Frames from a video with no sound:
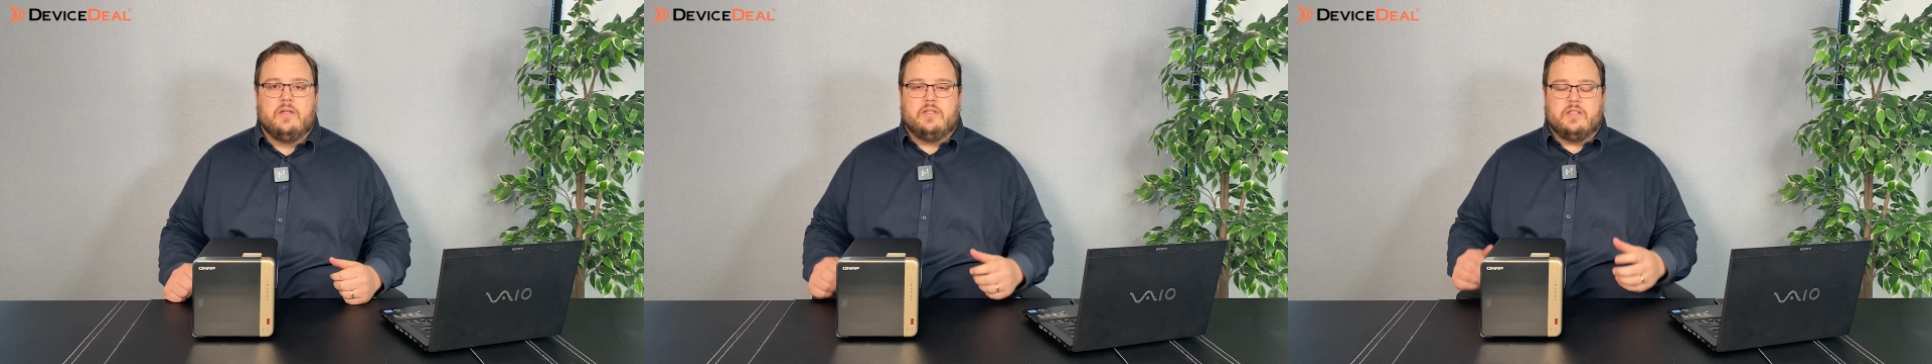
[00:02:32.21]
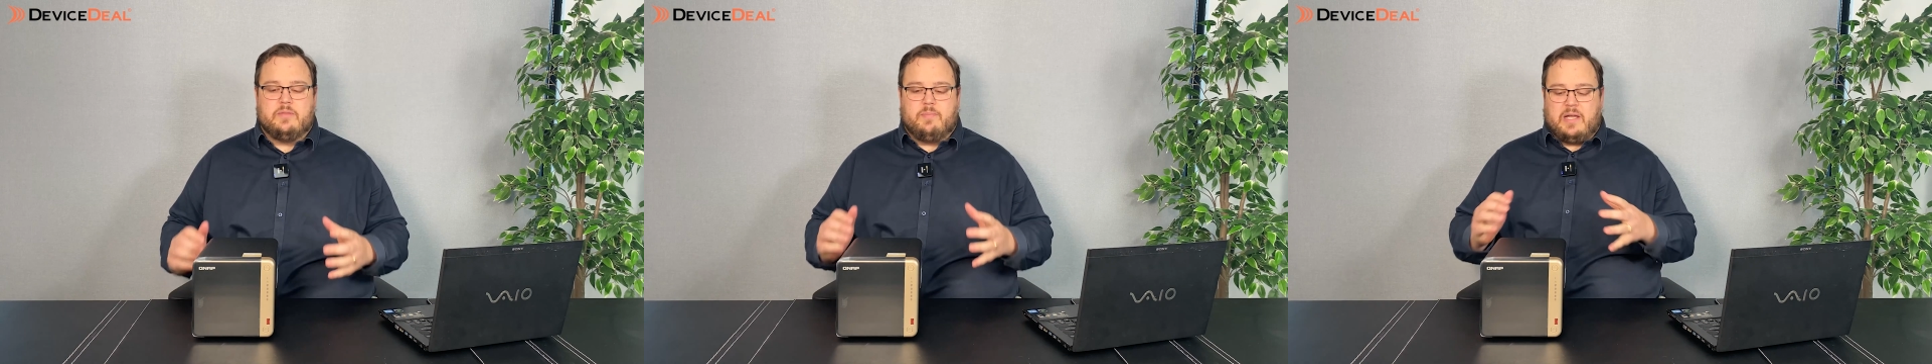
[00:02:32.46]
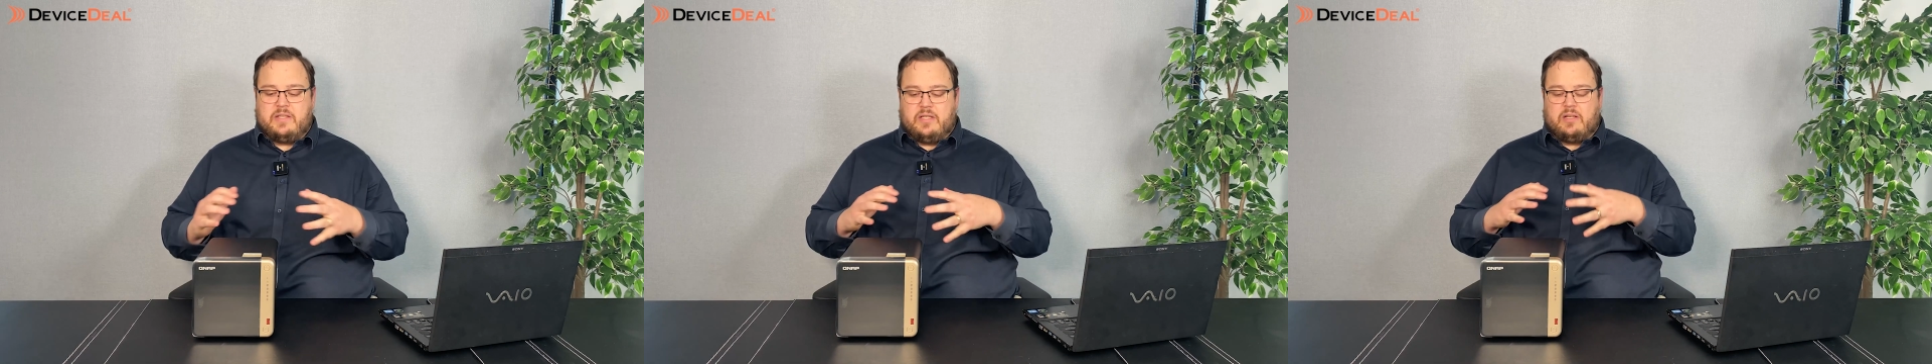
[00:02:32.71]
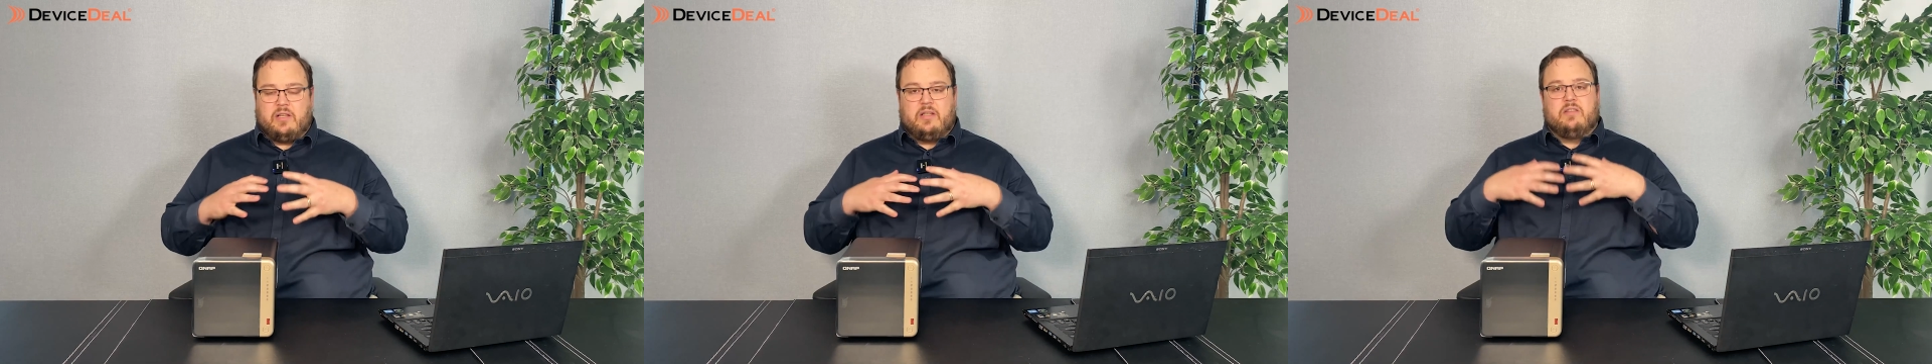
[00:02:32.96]
So it's
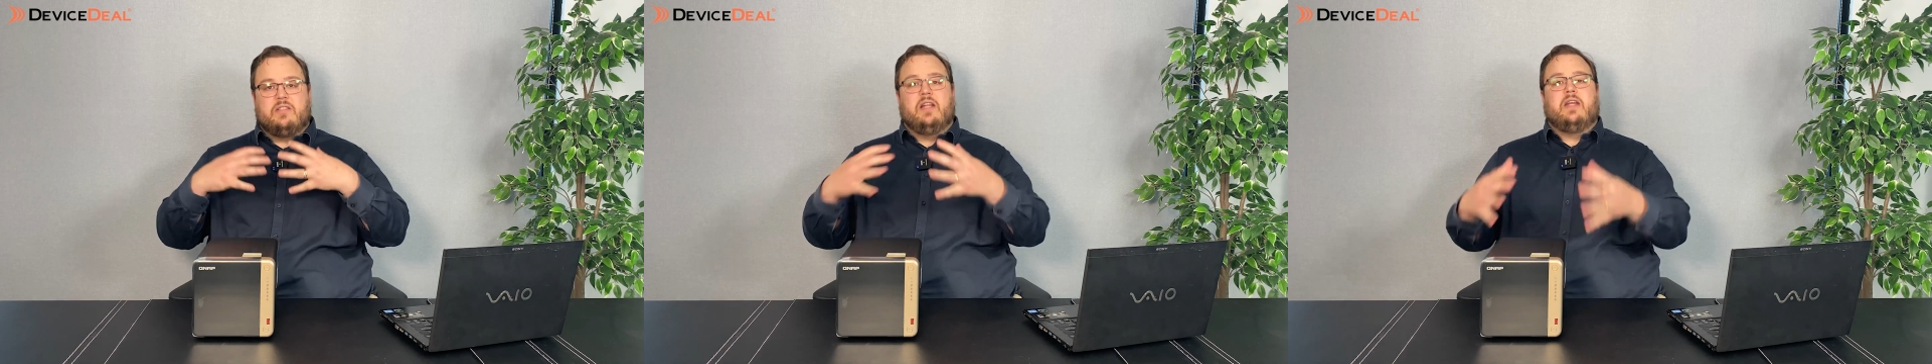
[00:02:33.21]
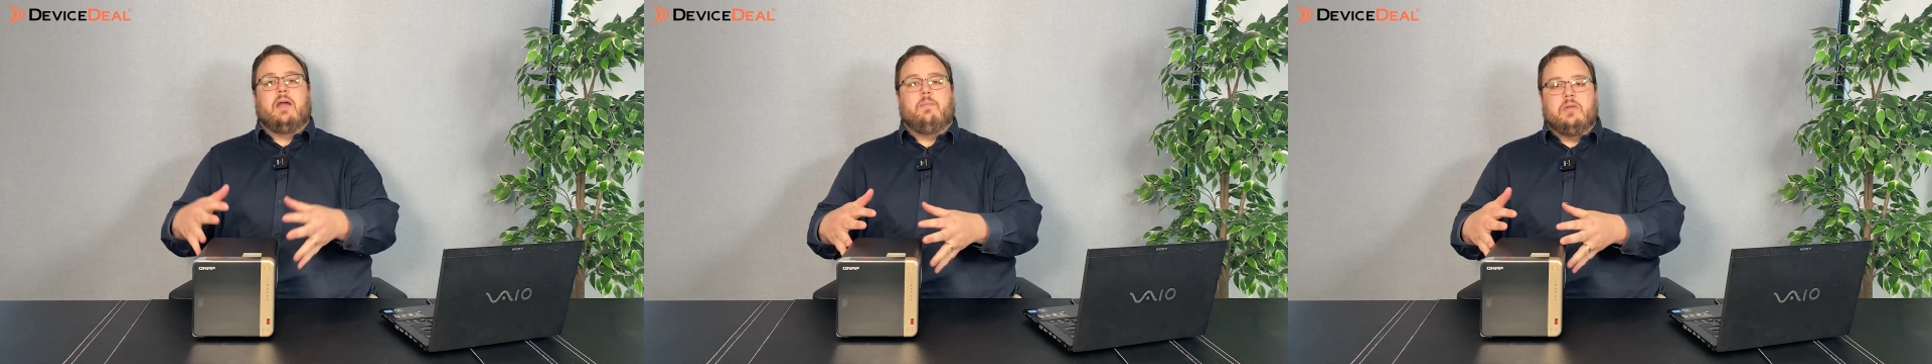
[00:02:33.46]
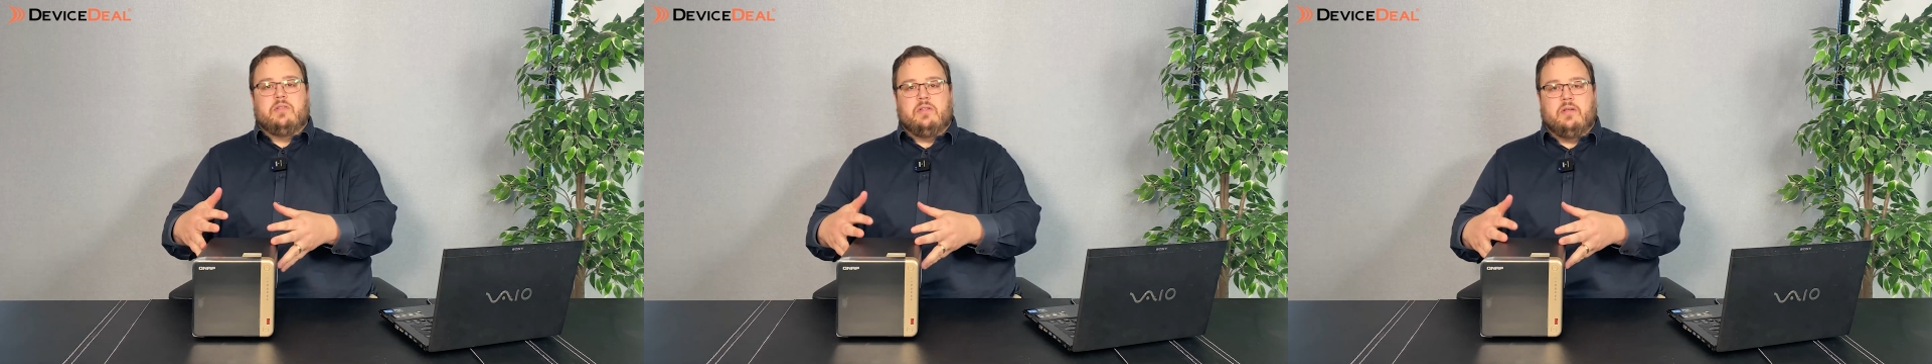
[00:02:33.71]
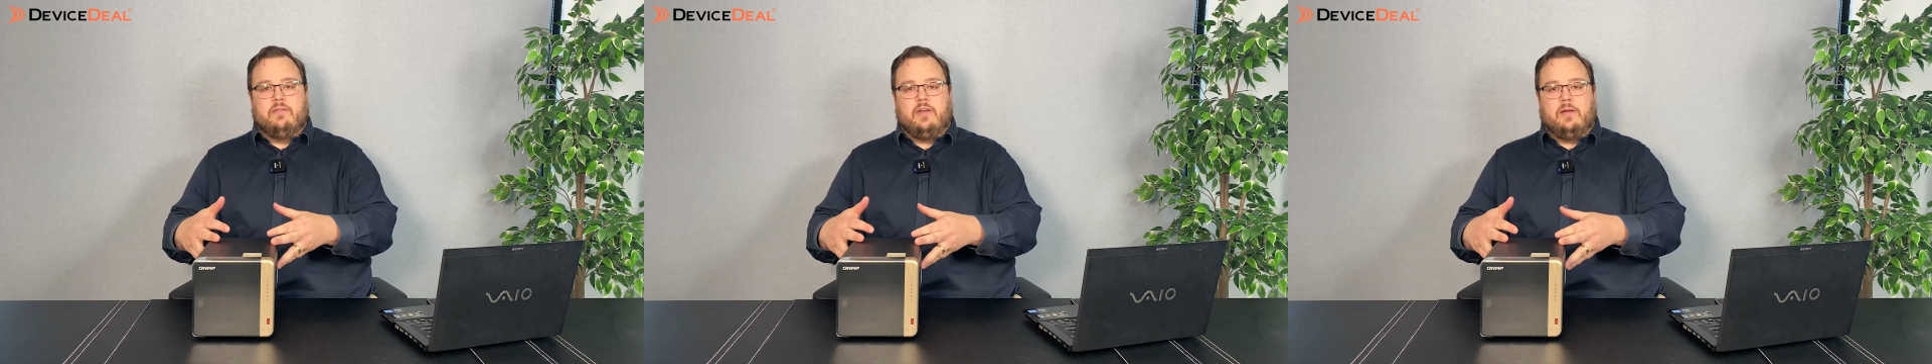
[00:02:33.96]
basically you're setting up a
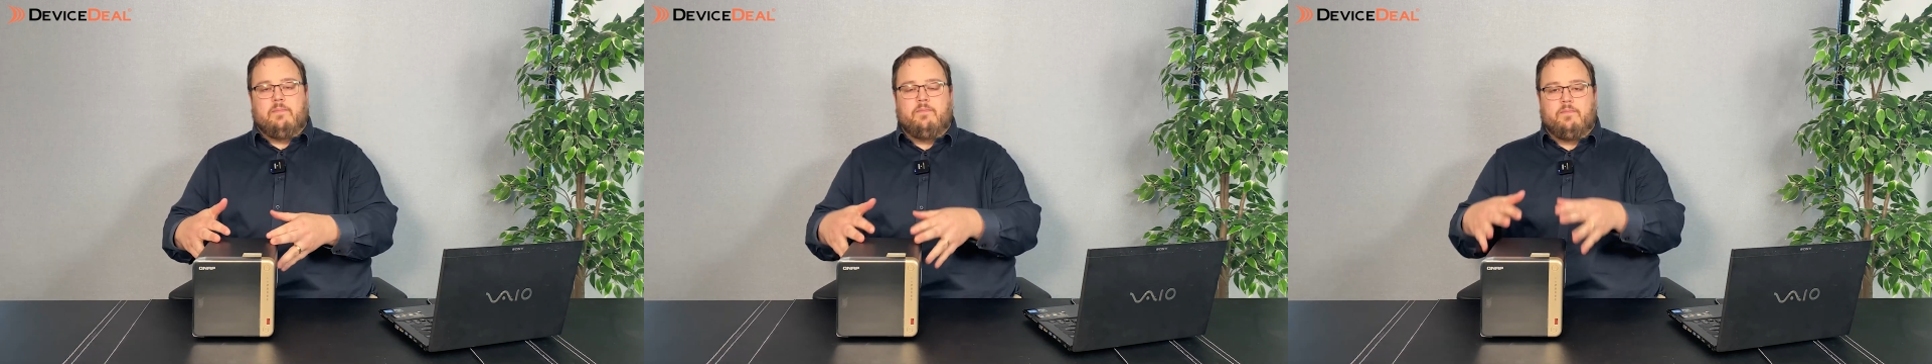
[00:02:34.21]
server,